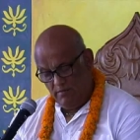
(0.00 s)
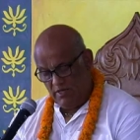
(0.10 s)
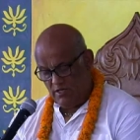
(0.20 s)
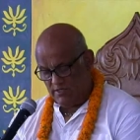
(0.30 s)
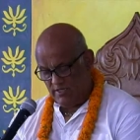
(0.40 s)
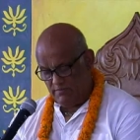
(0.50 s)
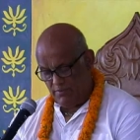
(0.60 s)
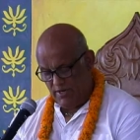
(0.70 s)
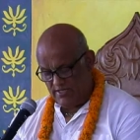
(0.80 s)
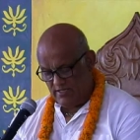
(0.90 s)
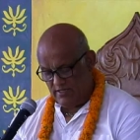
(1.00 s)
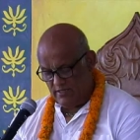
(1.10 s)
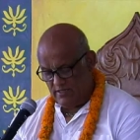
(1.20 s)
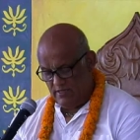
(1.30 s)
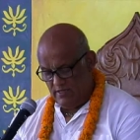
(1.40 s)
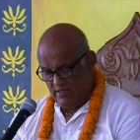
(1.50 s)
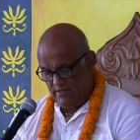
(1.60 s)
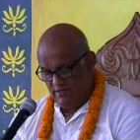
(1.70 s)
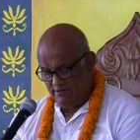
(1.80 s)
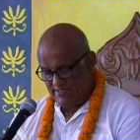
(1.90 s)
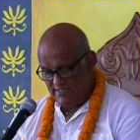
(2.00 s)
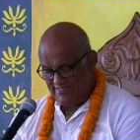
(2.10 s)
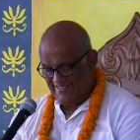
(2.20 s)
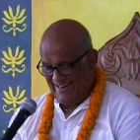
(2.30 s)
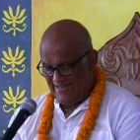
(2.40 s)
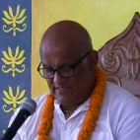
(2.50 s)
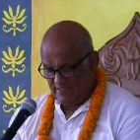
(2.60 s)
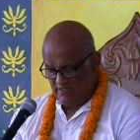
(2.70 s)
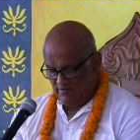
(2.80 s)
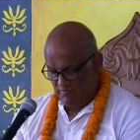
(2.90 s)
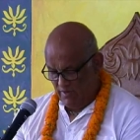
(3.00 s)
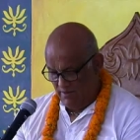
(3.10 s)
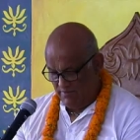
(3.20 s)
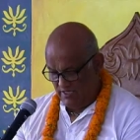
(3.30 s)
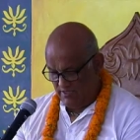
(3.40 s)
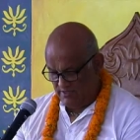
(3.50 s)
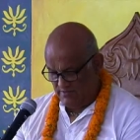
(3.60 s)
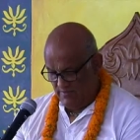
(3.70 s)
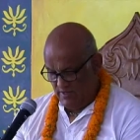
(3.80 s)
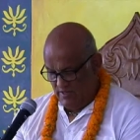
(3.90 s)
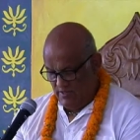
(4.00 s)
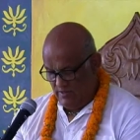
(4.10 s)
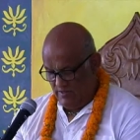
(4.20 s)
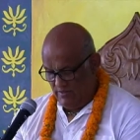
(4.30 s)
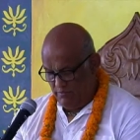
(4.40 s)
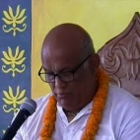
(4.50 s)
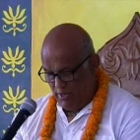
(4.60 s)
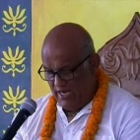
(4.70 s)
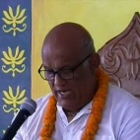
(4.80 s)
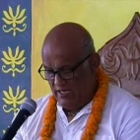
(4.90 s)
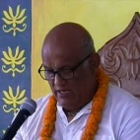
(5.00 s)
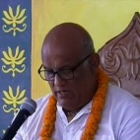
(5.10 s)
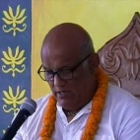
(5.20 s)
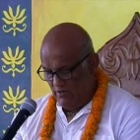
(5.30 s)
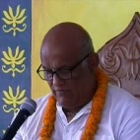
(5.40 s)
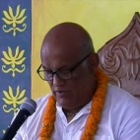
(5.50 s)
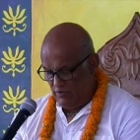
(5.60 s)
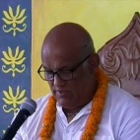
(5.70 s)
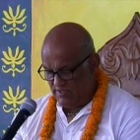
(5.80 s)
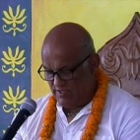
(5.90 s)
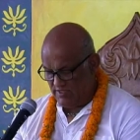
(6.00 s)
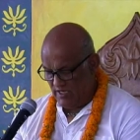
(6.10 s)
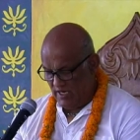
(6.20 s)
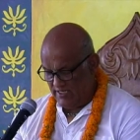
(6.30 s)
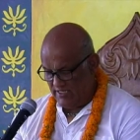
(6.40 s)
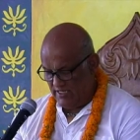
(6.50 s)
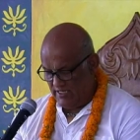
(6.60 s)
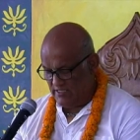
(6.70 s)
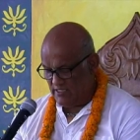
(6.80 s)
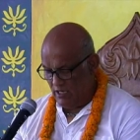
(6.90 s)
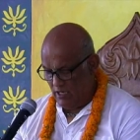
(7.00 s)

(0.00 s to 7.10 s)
because at present there is a scarcity of Brahmanas. The brain of human society is